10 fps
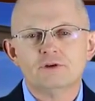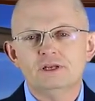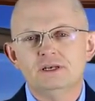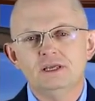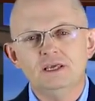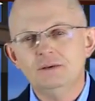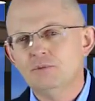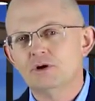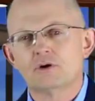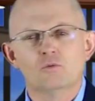written
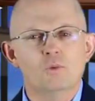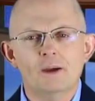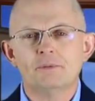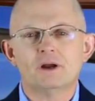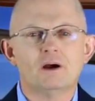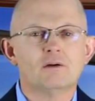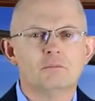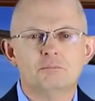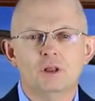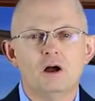ebook or webinar
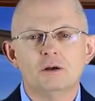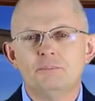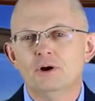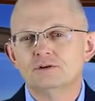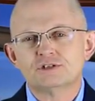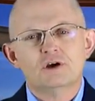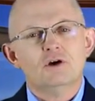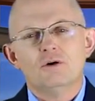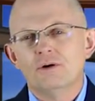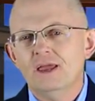or blog post
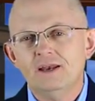or